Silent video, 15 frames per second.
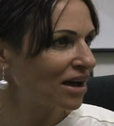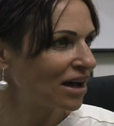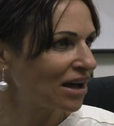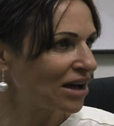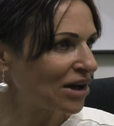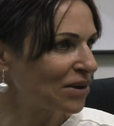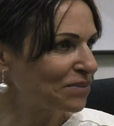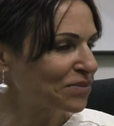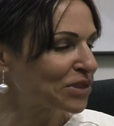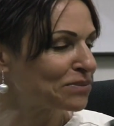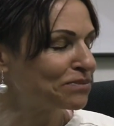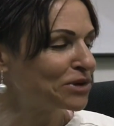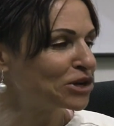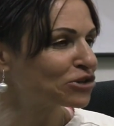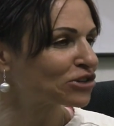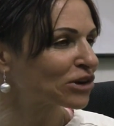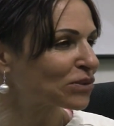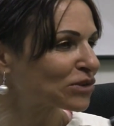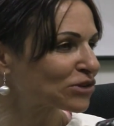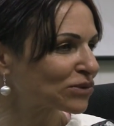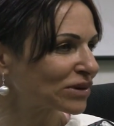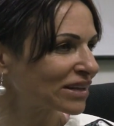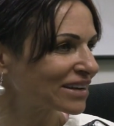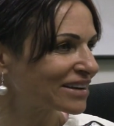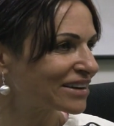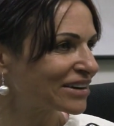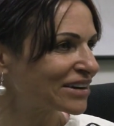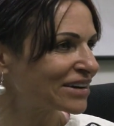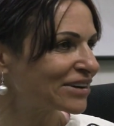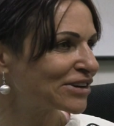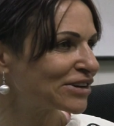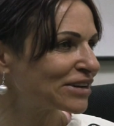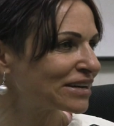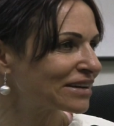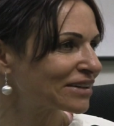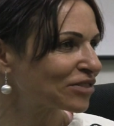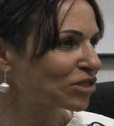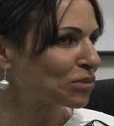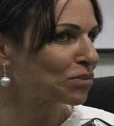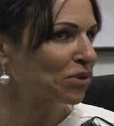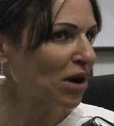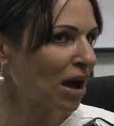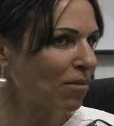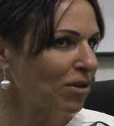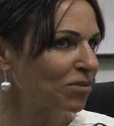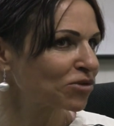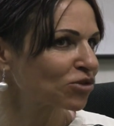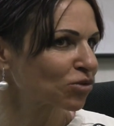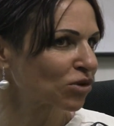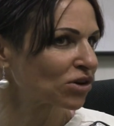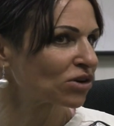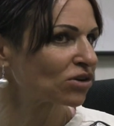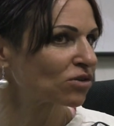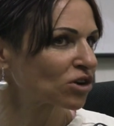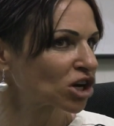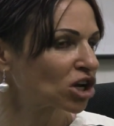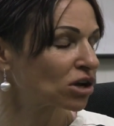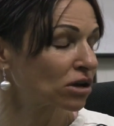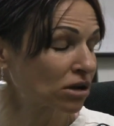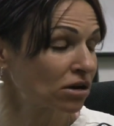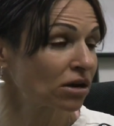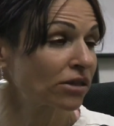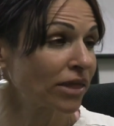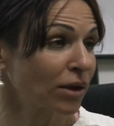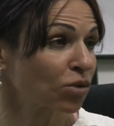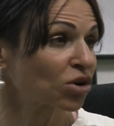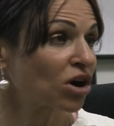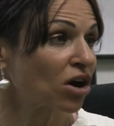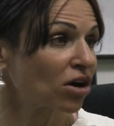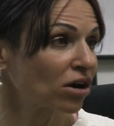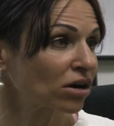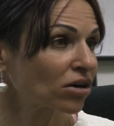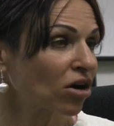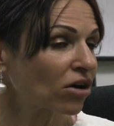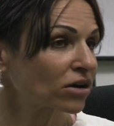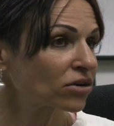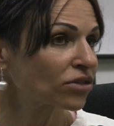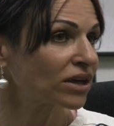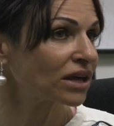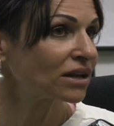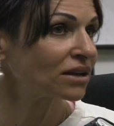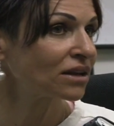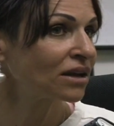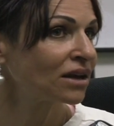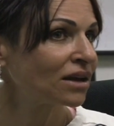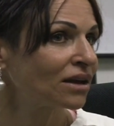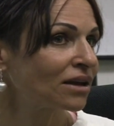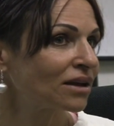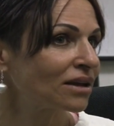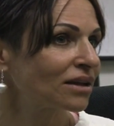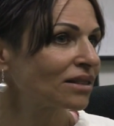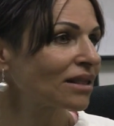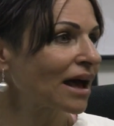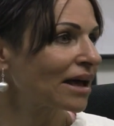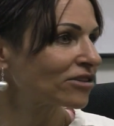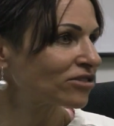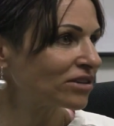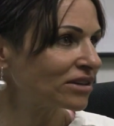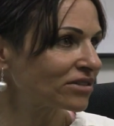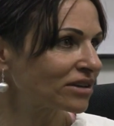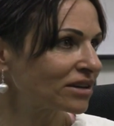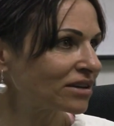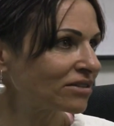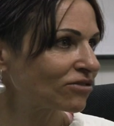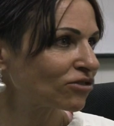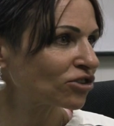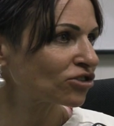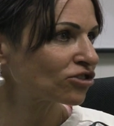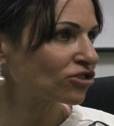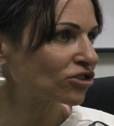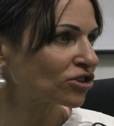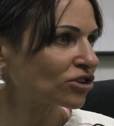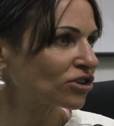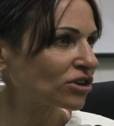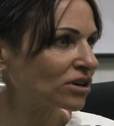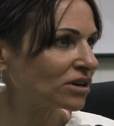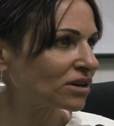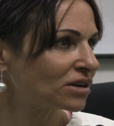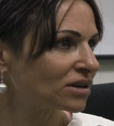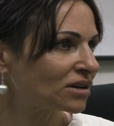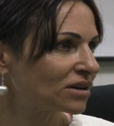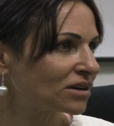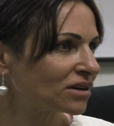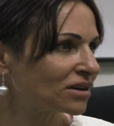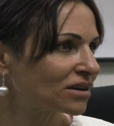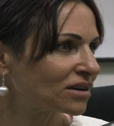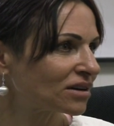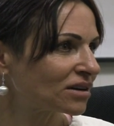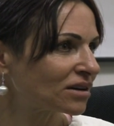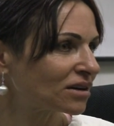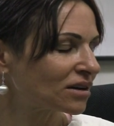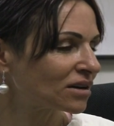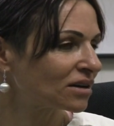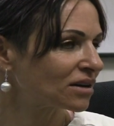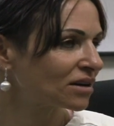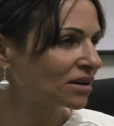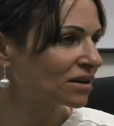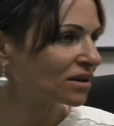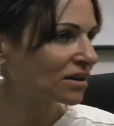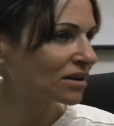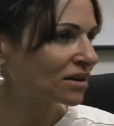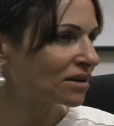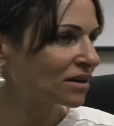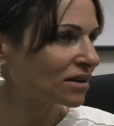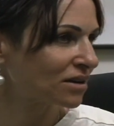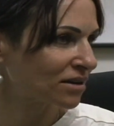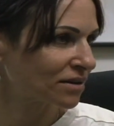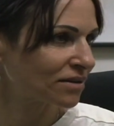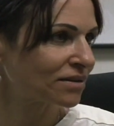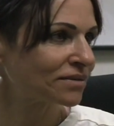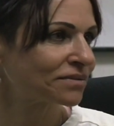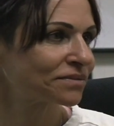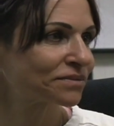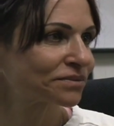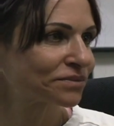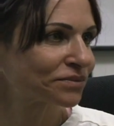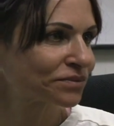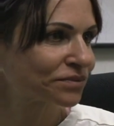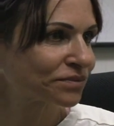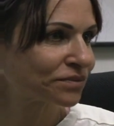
Um, the music was really good. The problems were good. They were hard, harder than last season sure, for sure. Sure. Well, we talked to the setters, and they said that uh,